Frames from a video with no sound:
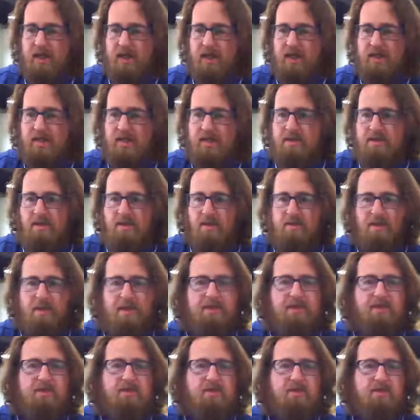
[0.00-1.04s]
it's
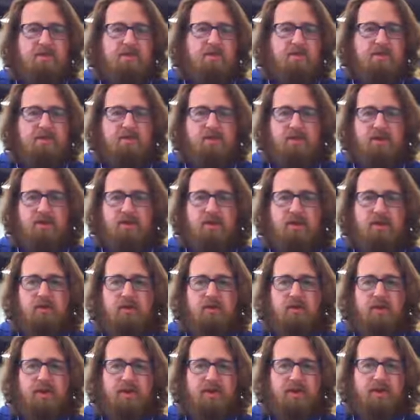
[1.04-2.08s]
best to usually start
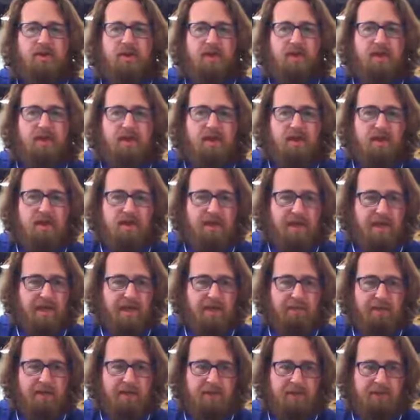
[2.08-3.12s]
with the
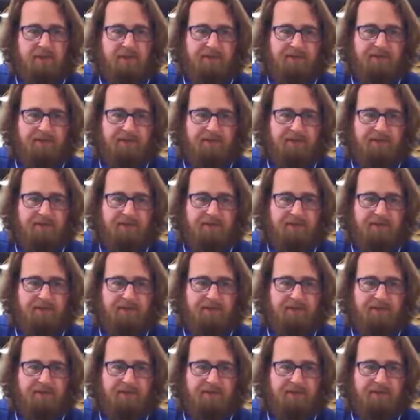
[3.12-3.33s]
anatomy.